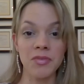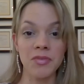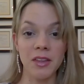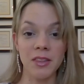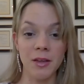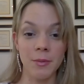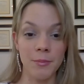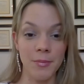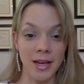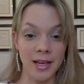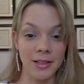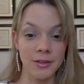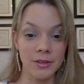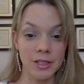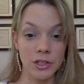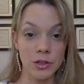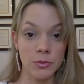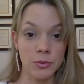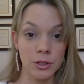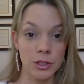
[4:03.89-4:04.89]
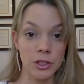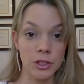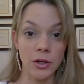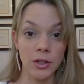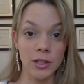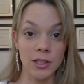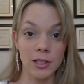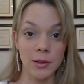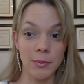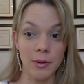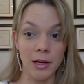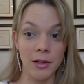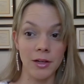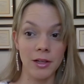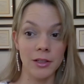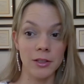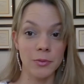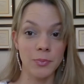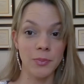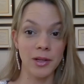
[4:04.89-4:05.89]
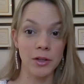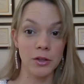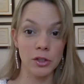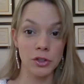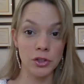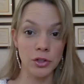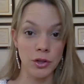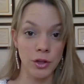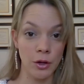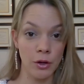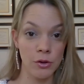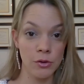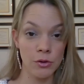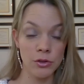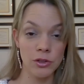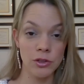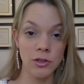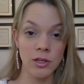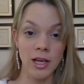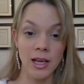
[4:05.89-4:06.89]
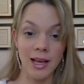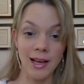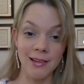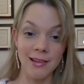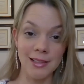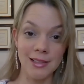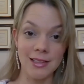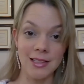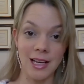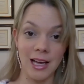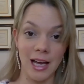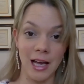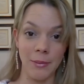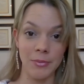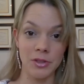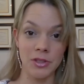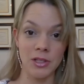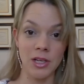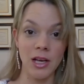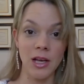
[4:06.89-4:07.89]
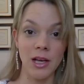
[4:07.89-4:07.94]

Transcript: The main reason we're talking about it is because those enzymes,